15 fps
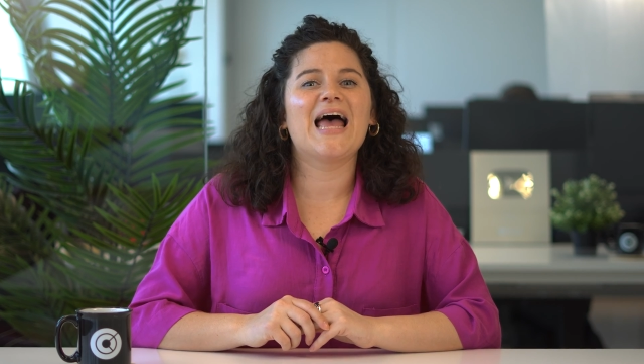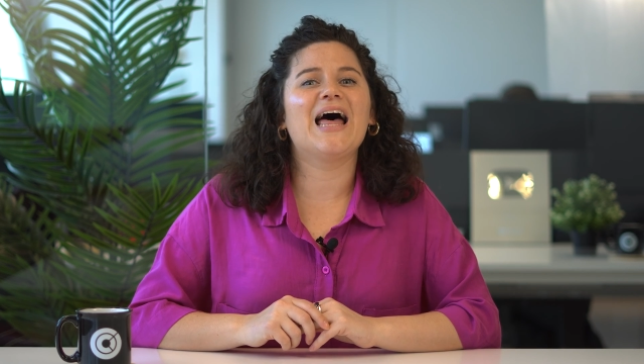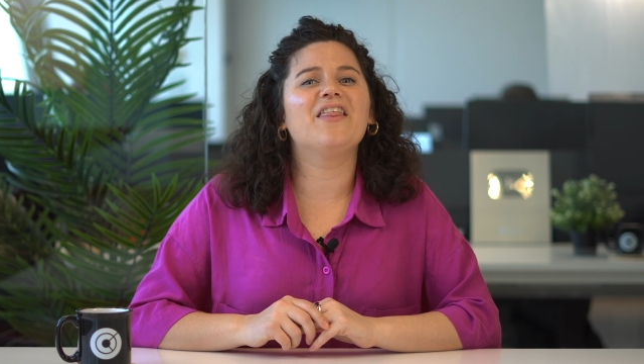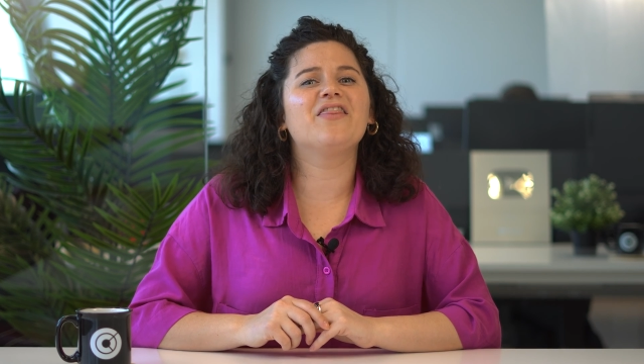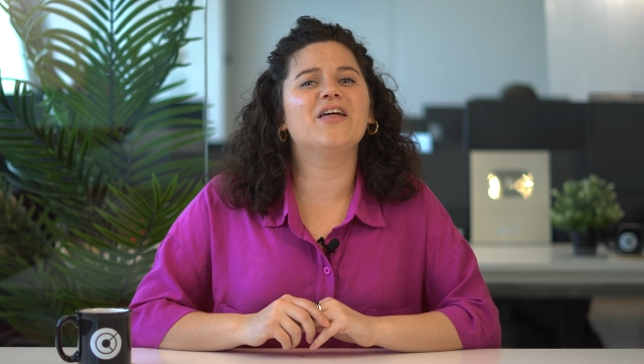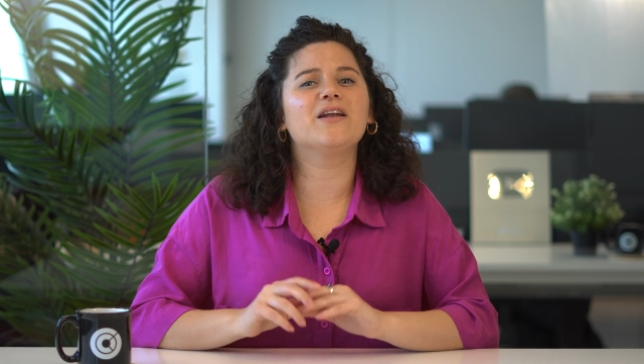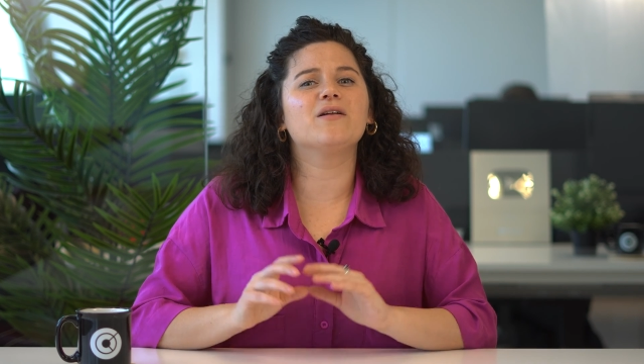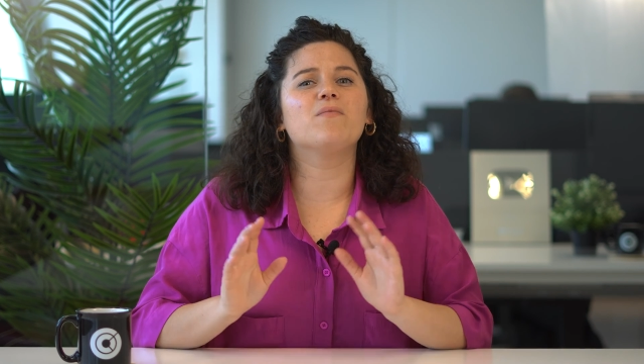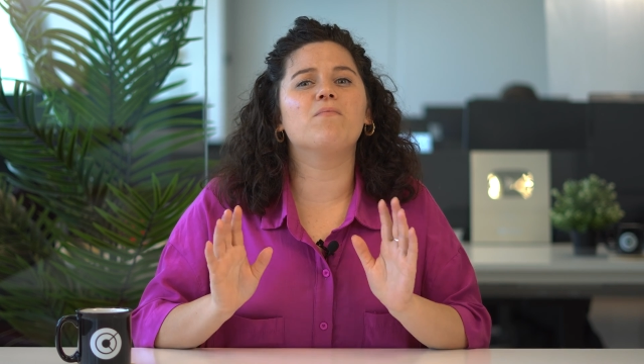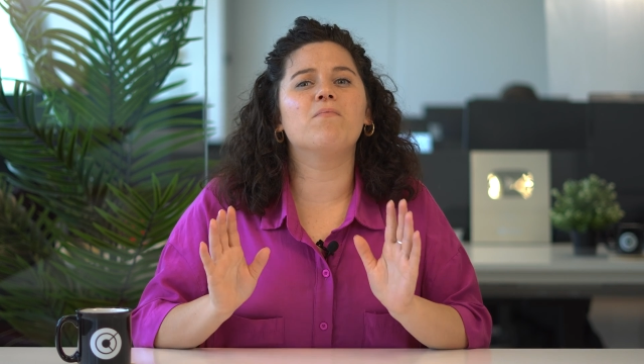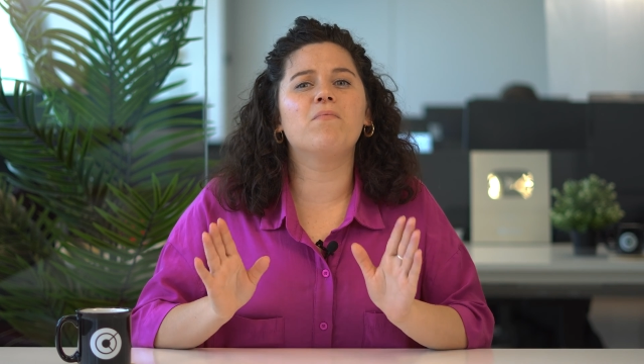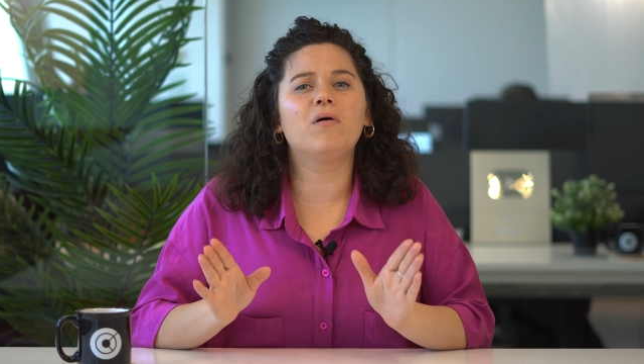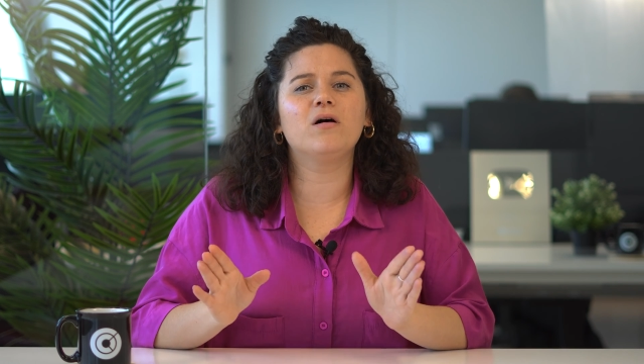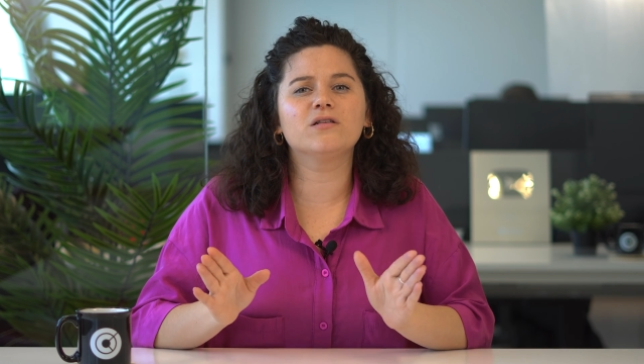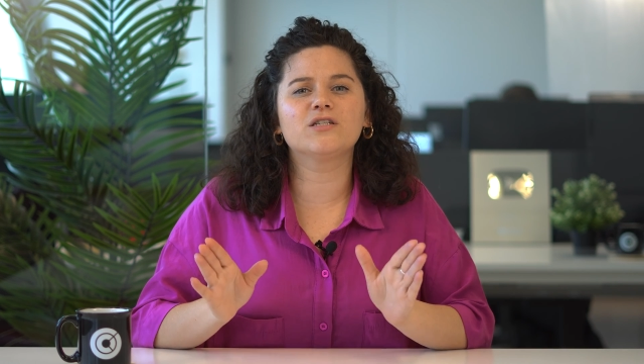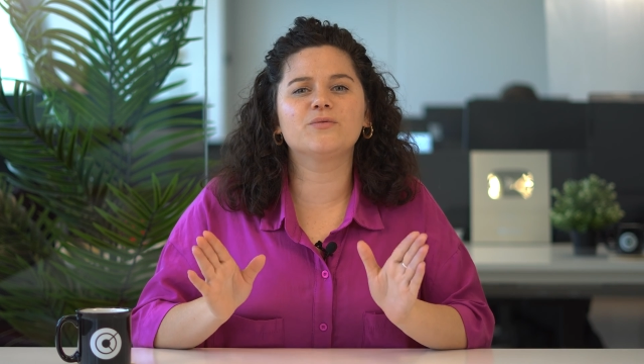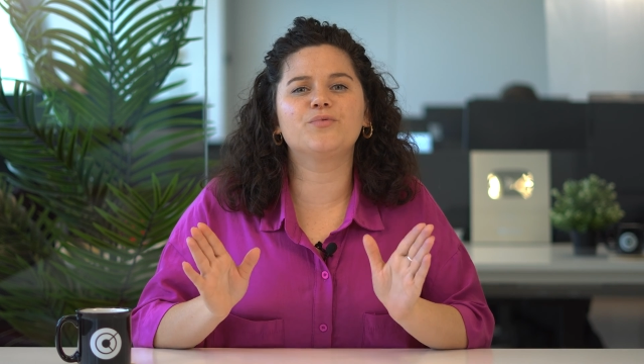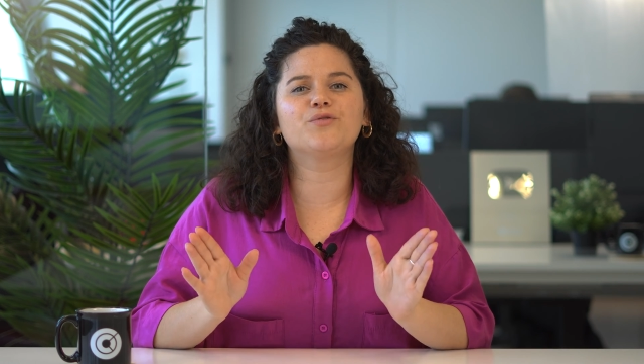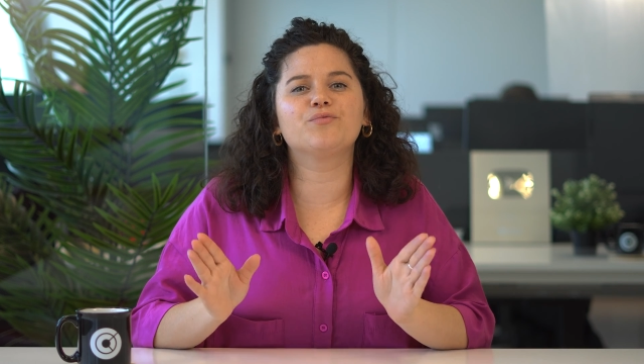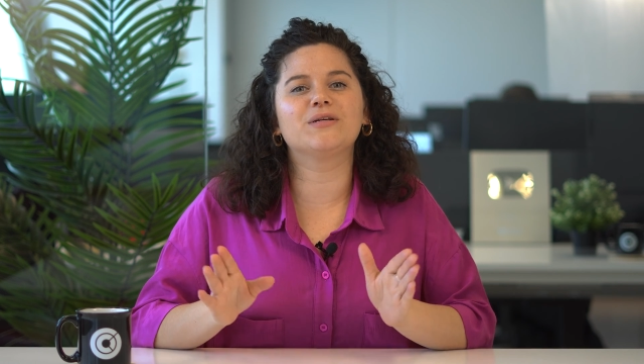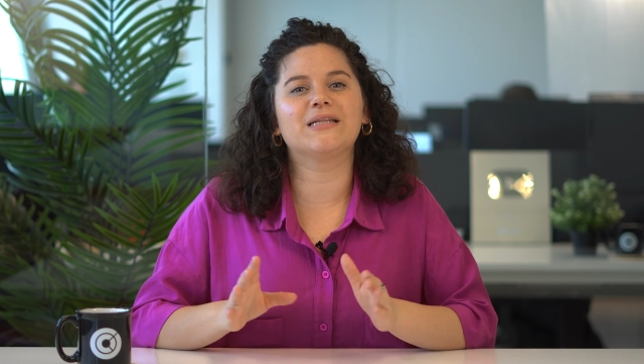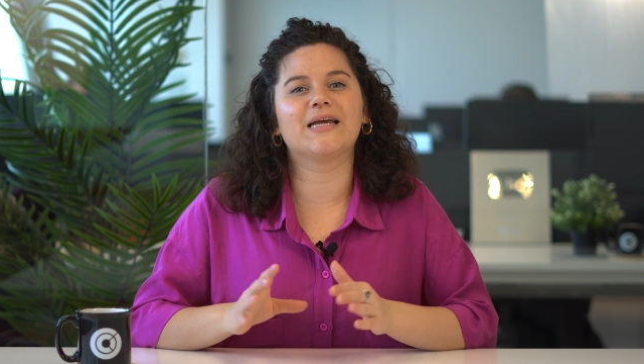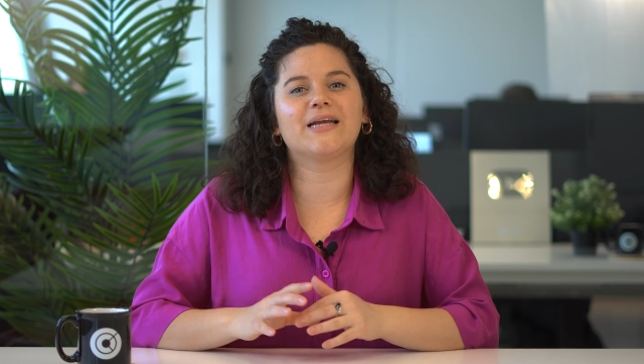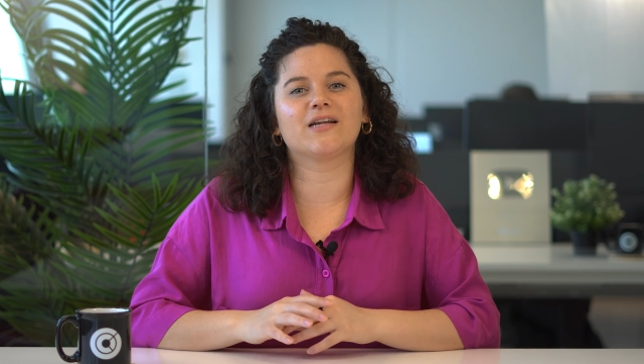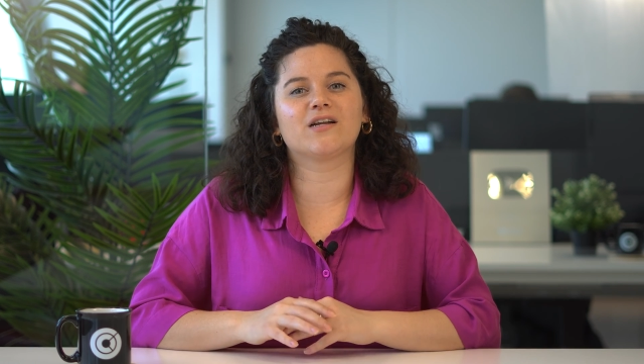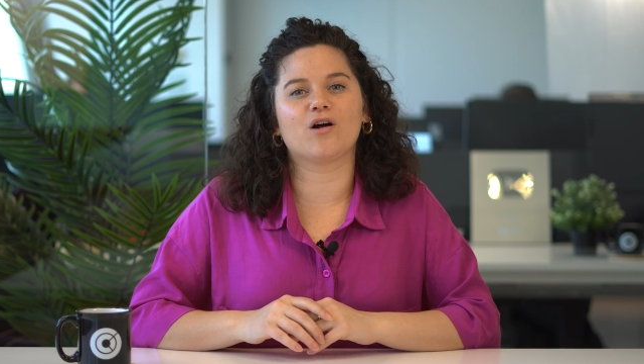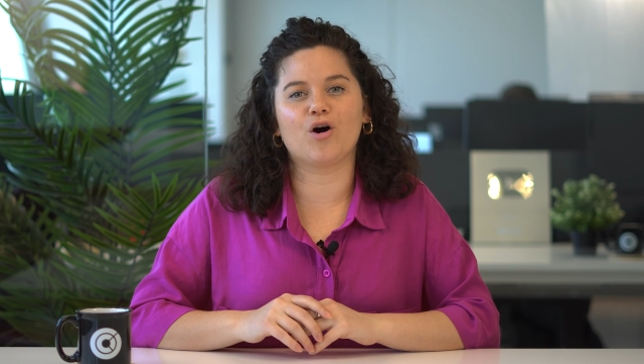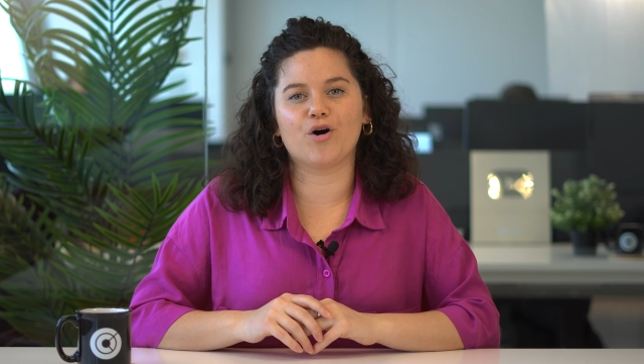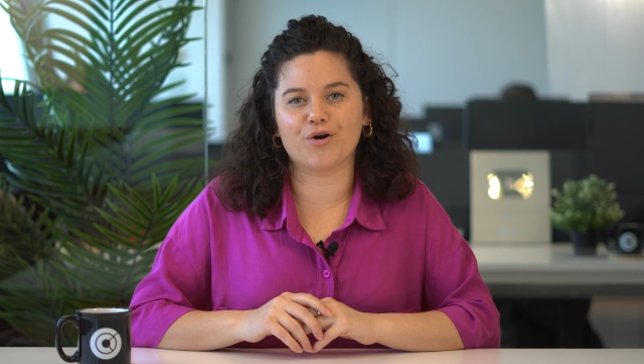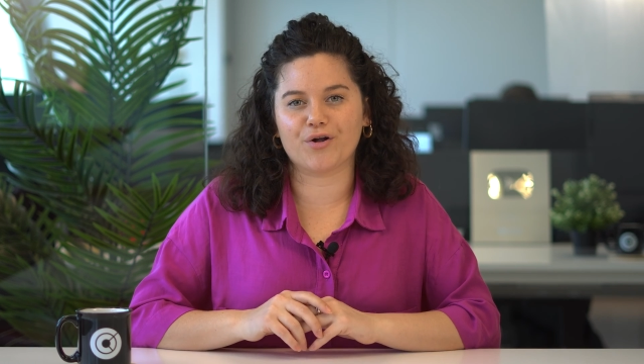and then multiple
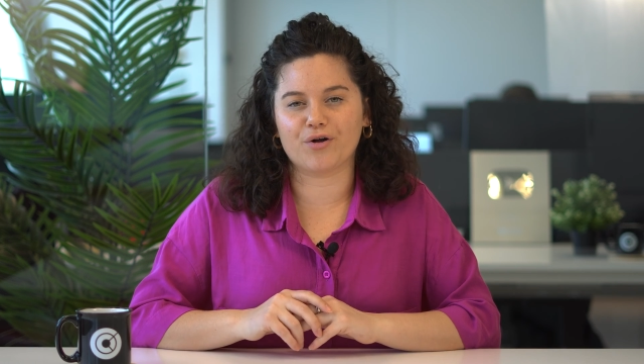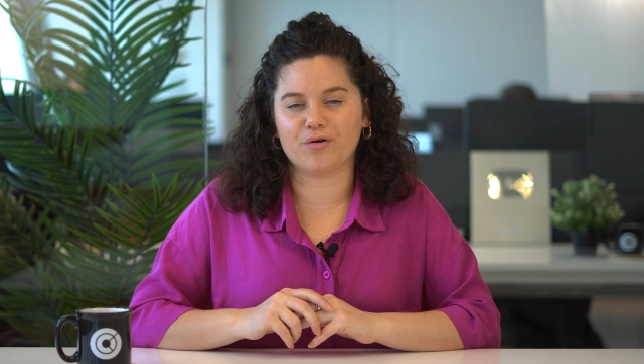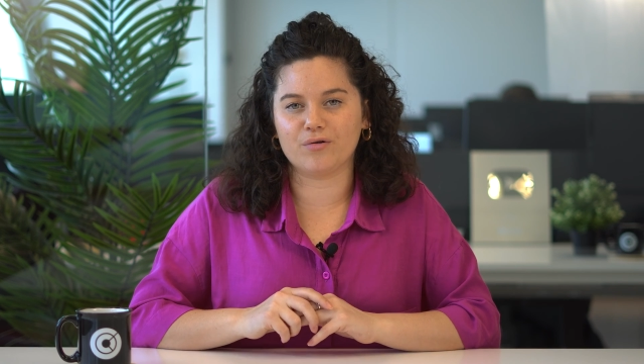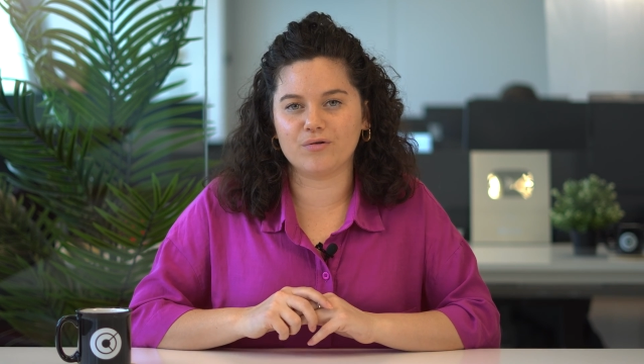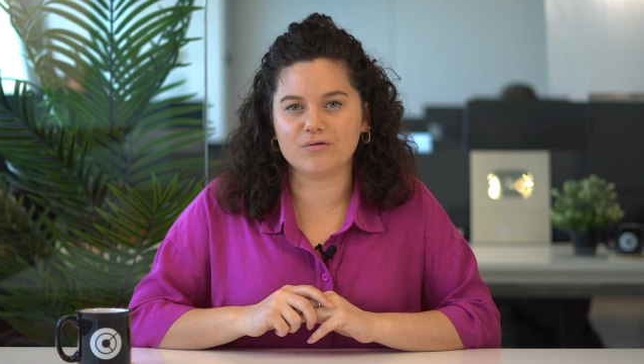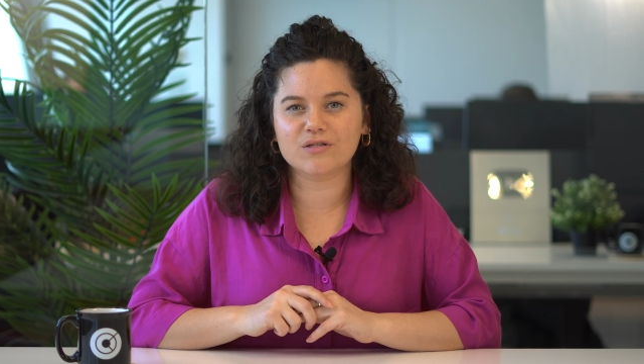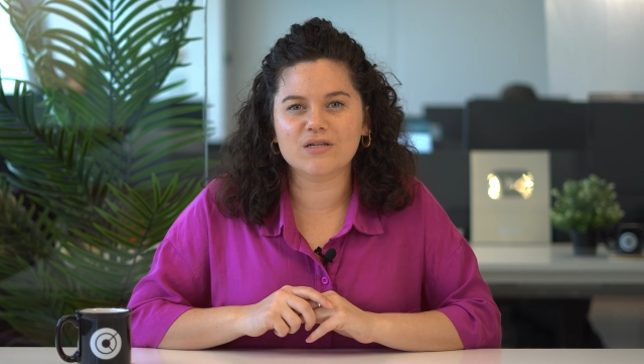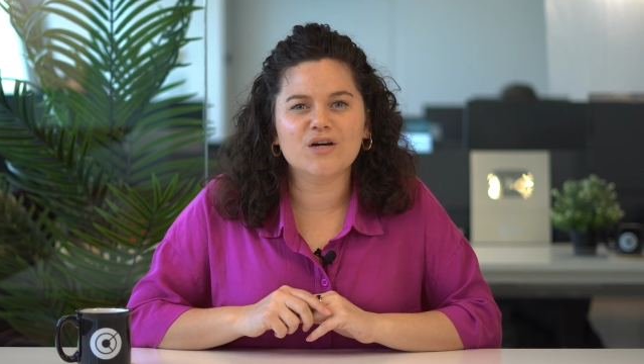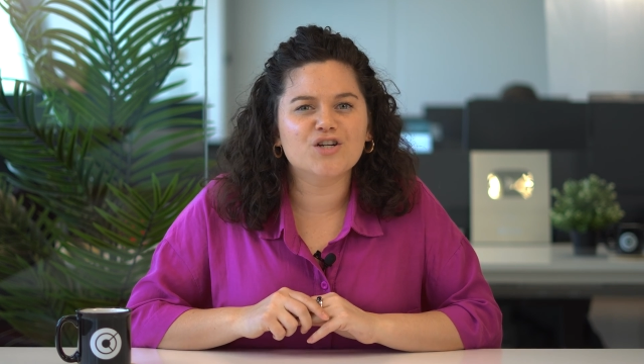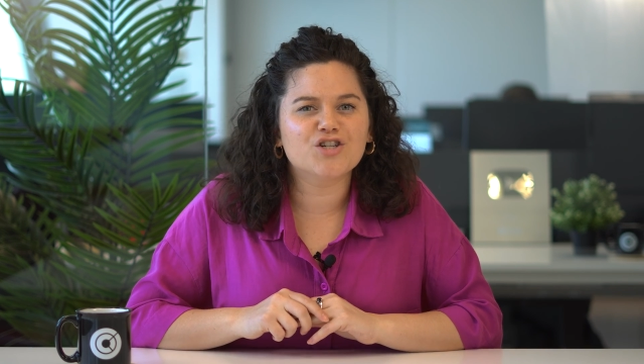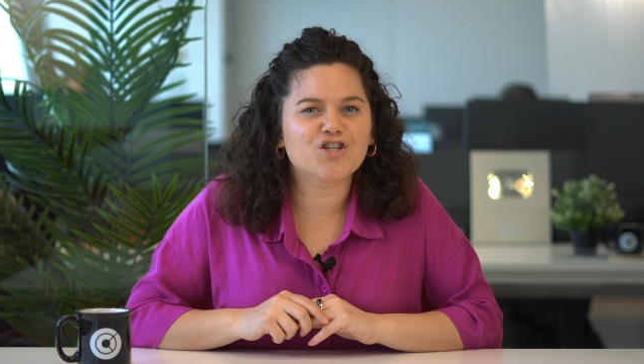related articles